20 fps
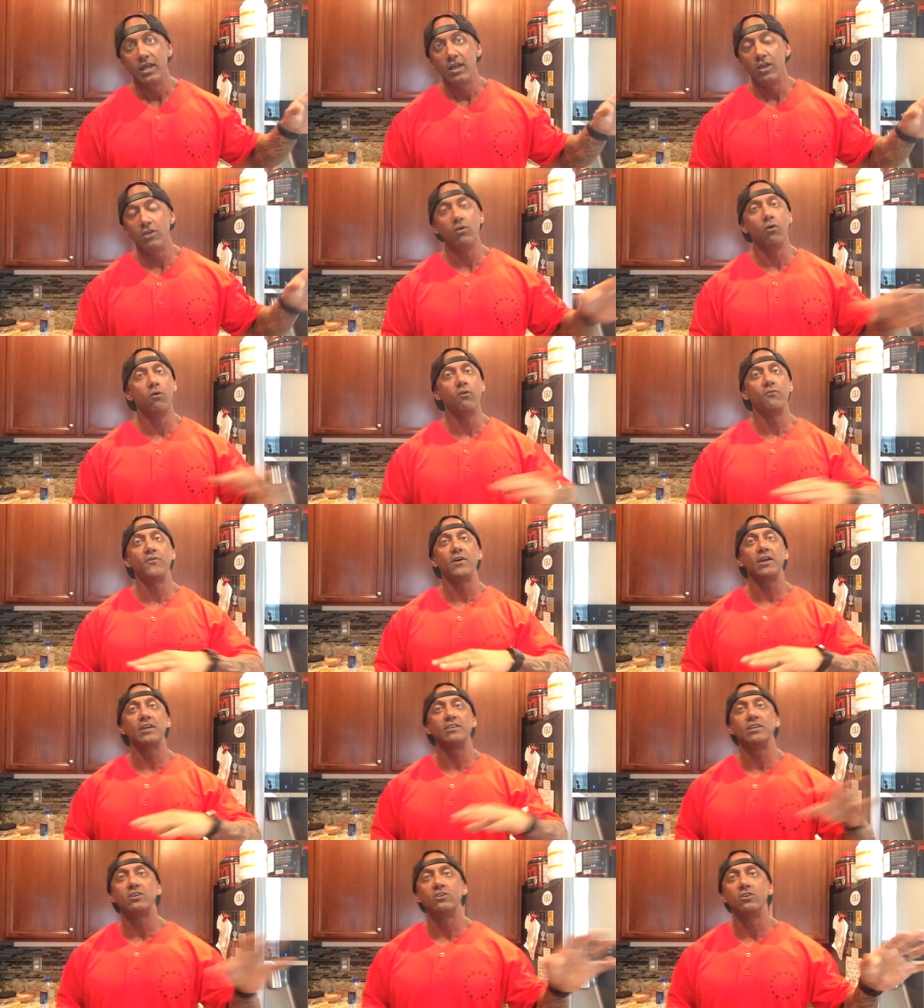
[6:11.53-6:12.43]
The whole
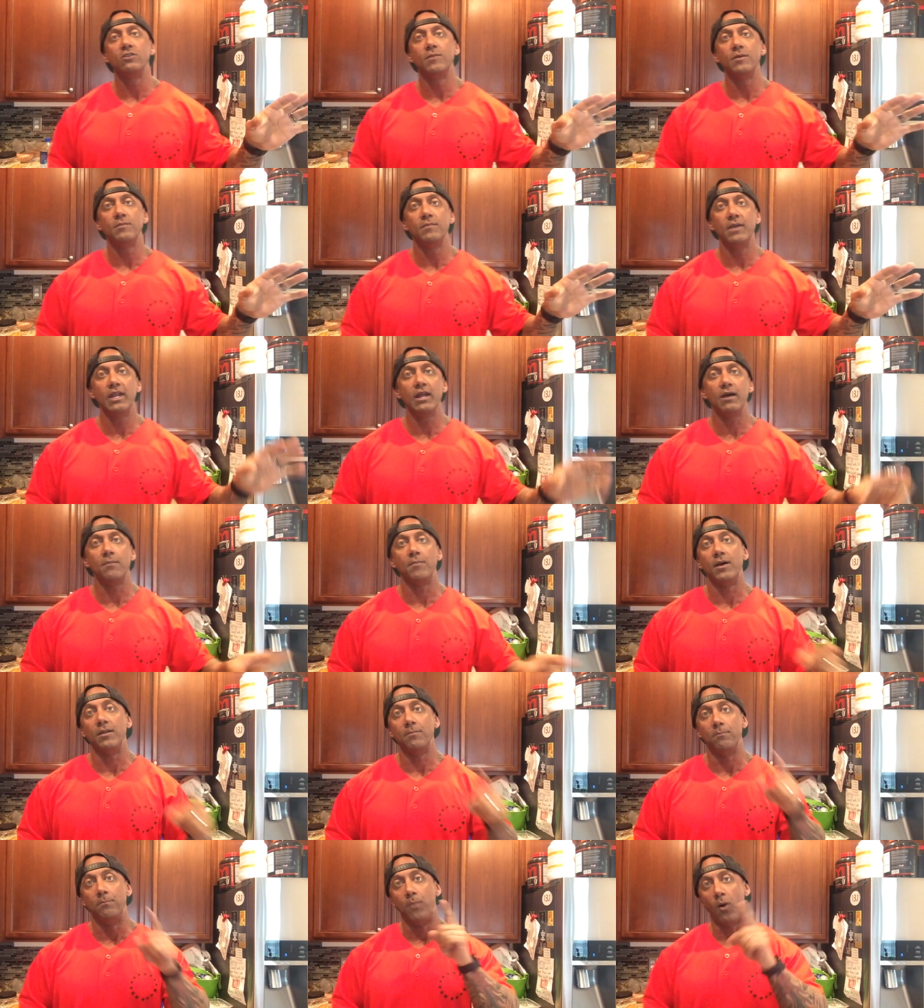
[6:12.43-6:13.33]
fucking thing could have been made up,
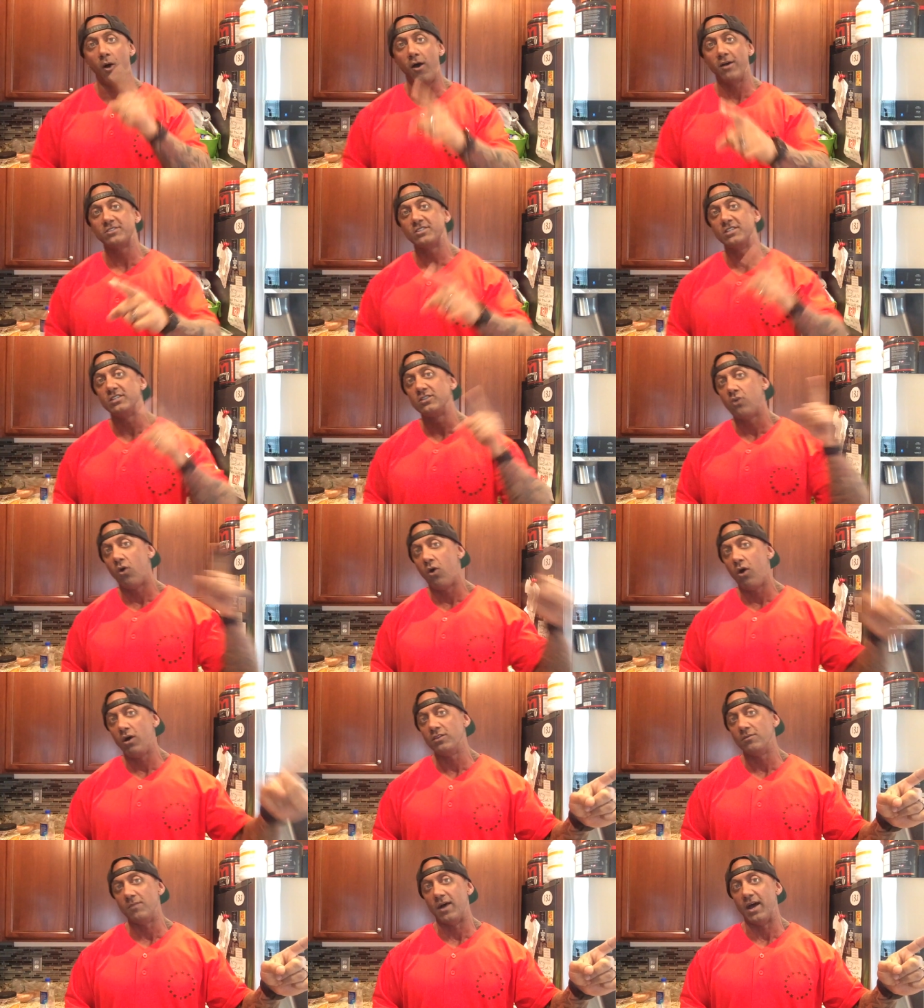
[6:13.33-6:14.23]
but Boston
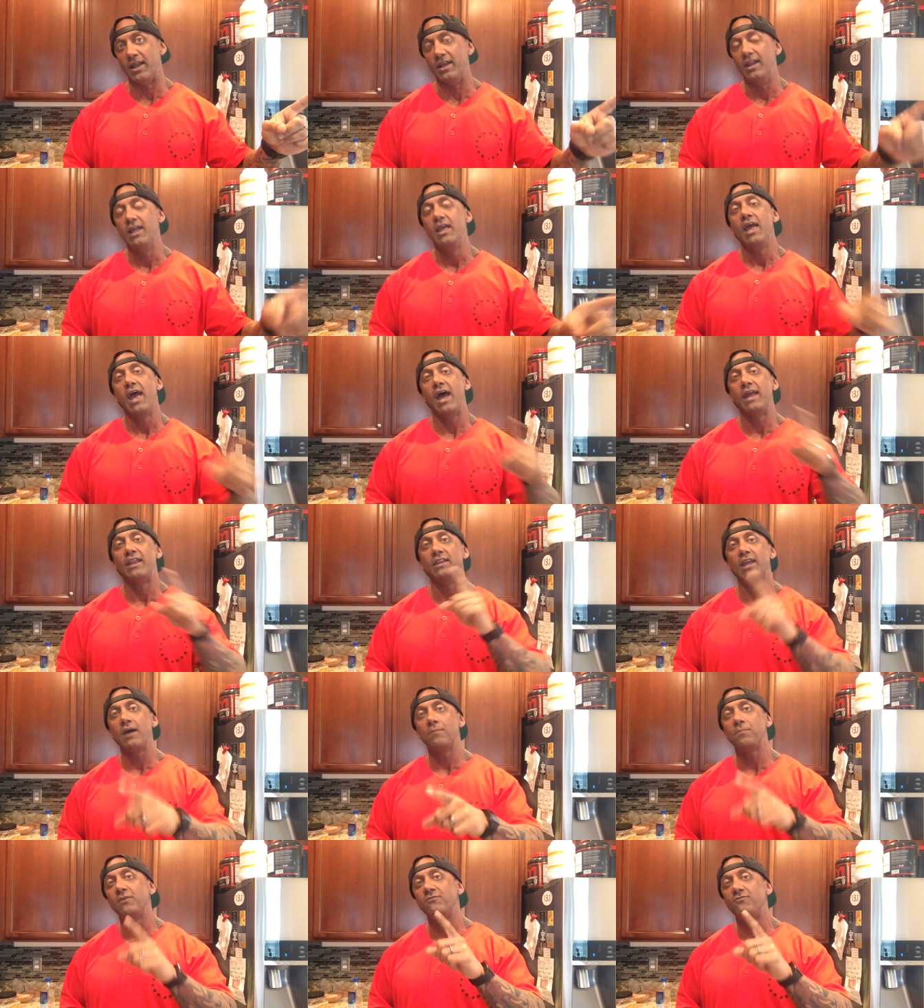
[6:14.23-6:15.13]
called them on it. Had it
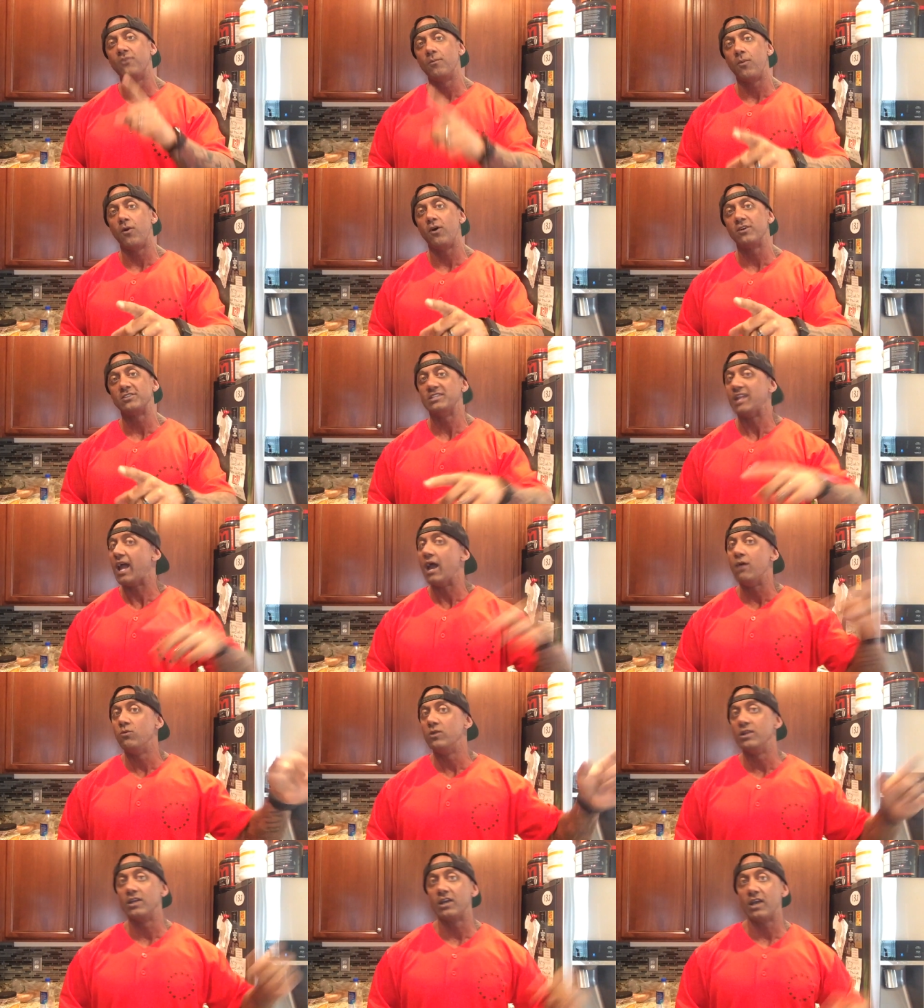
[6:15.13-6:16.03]
not been for Boston,
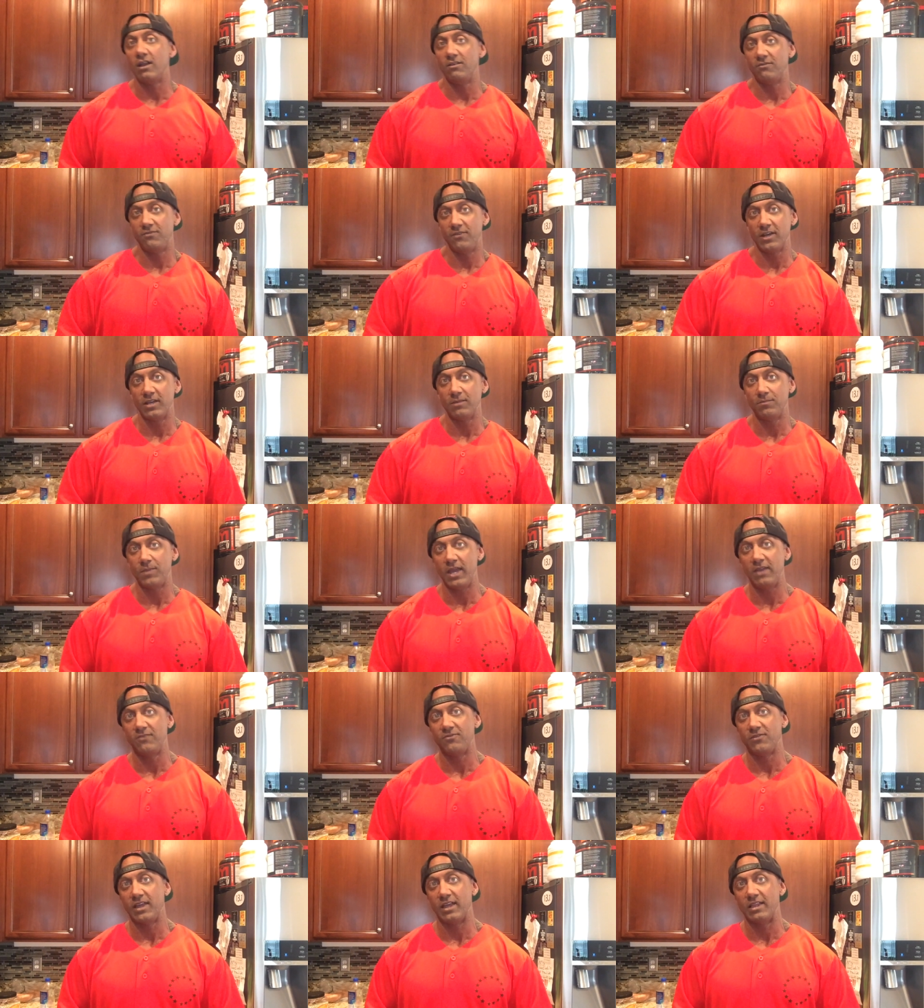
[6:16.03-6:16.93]
I wouldn't have gotten fucking
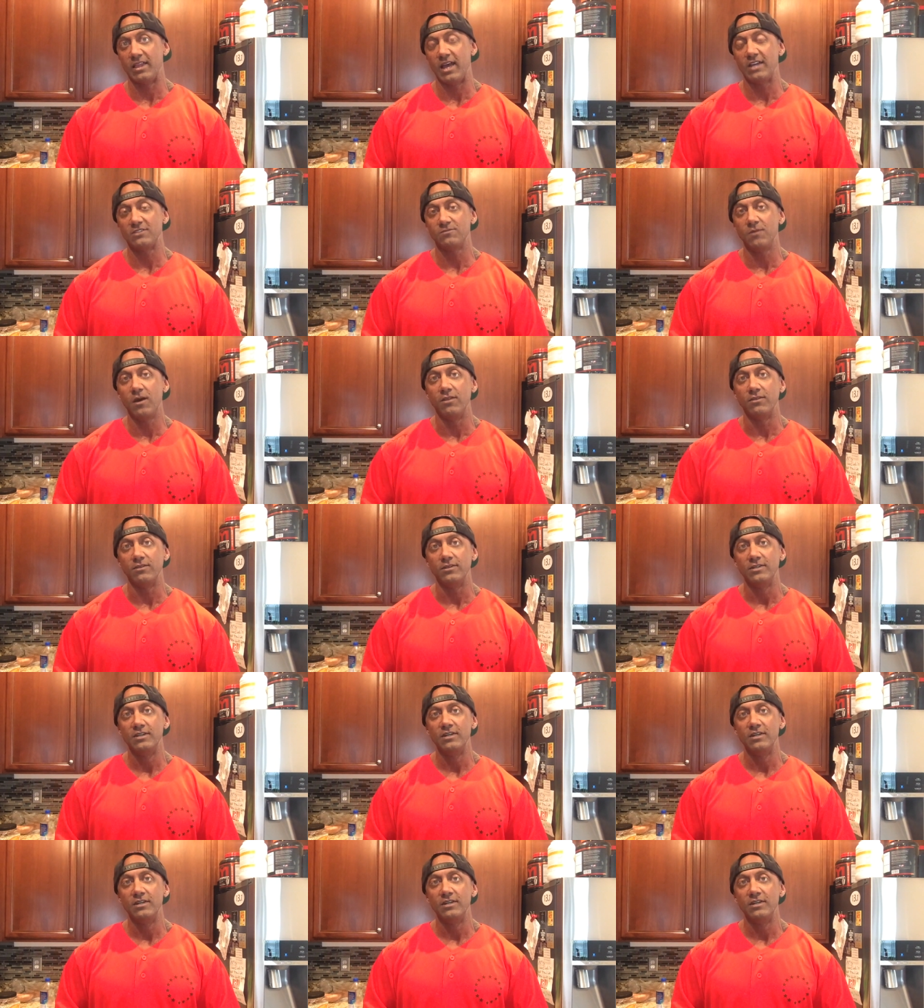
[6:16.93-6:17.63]
paid for that last month.